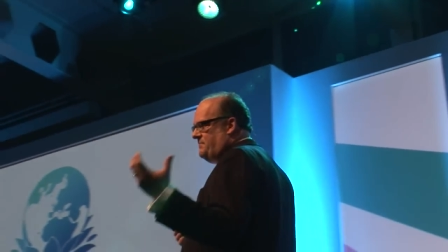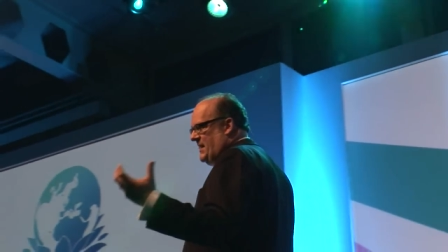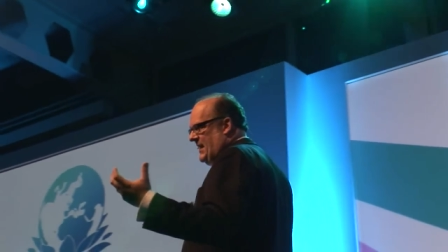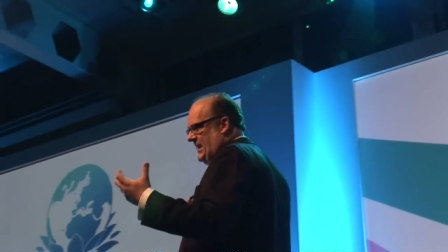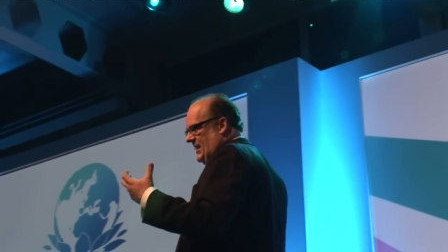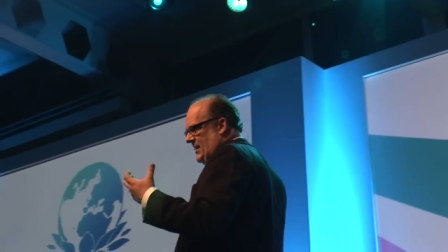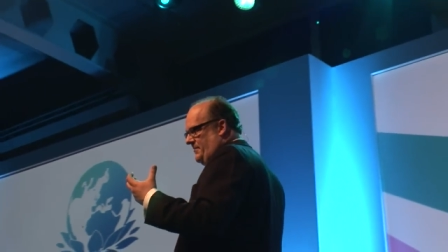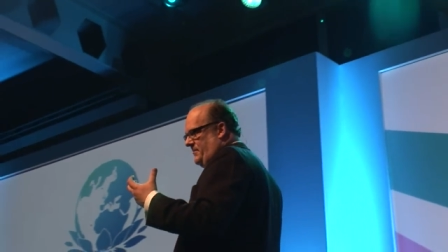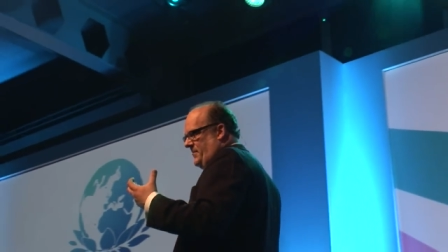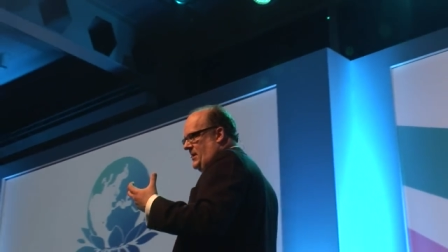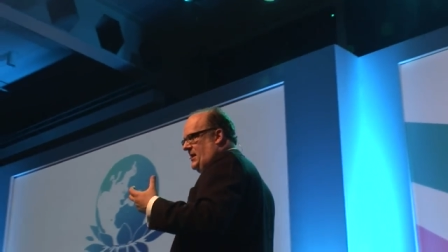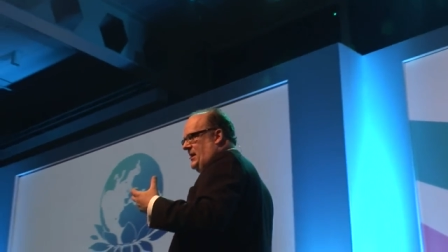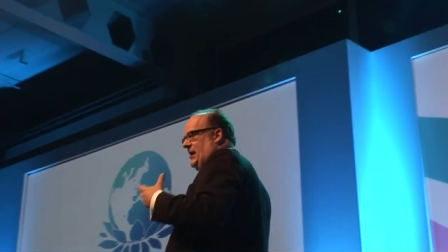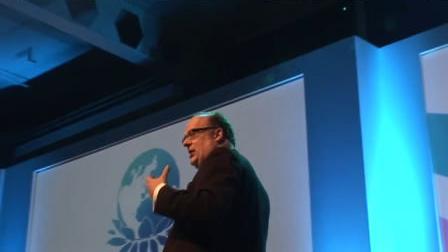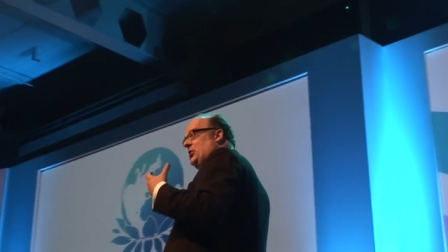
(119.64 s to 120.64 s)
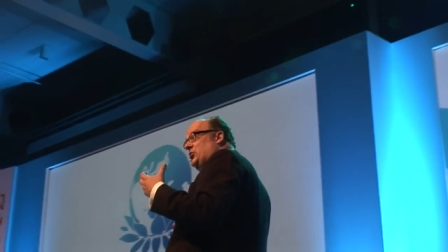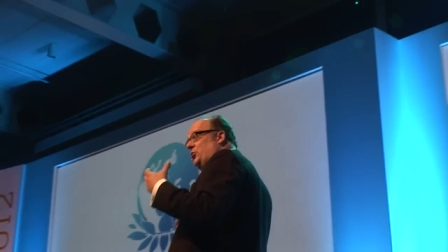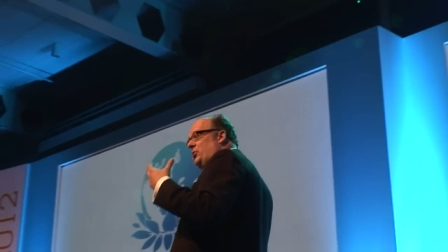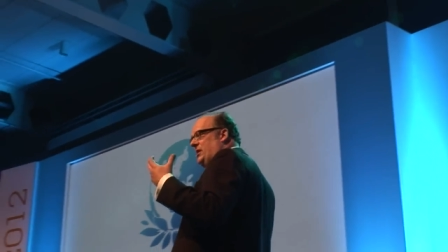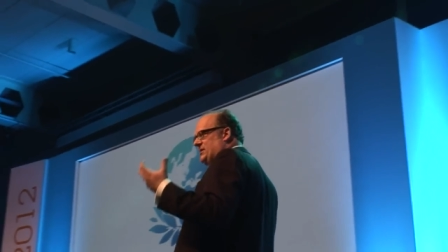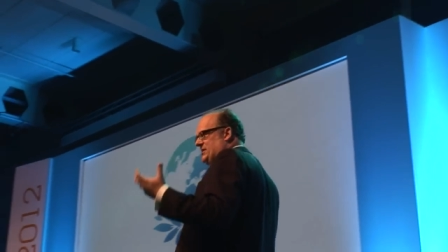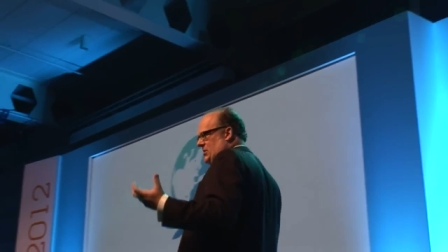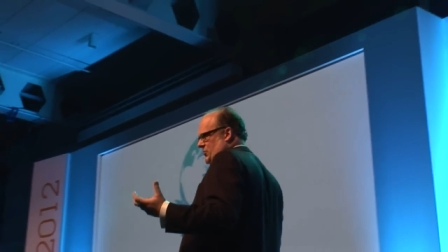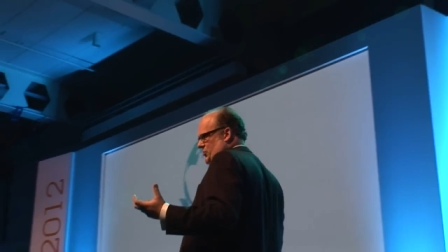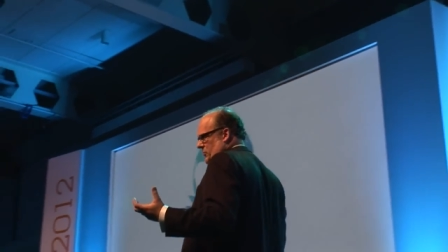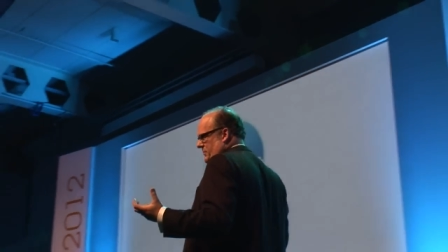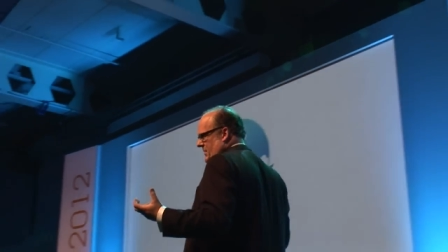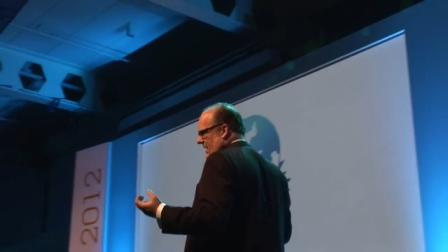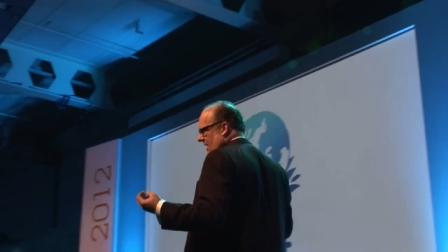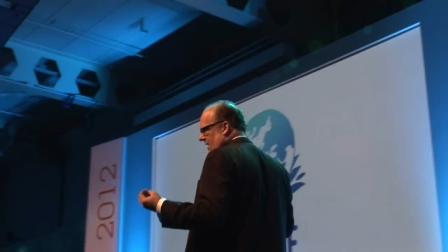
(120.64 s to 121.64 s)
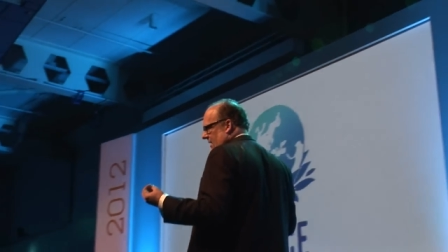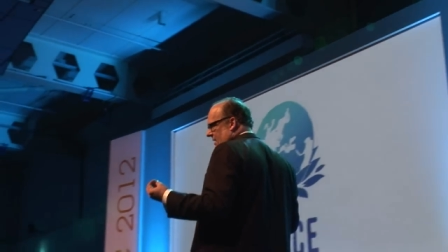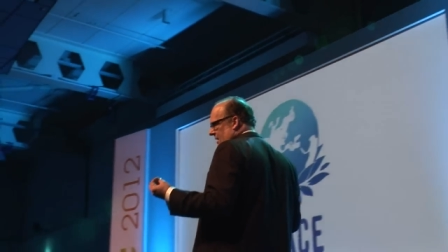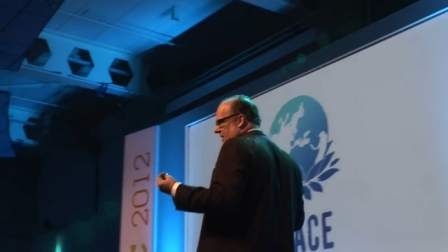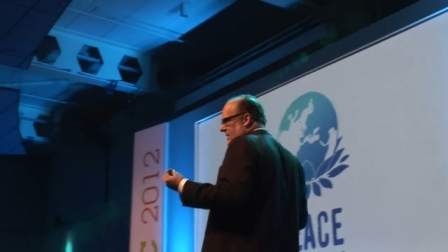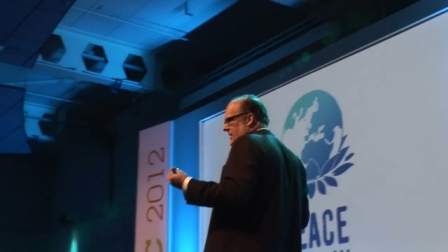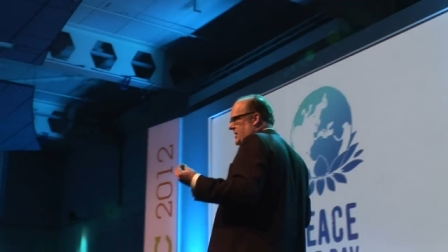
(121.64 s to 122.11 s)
of medium, including social media,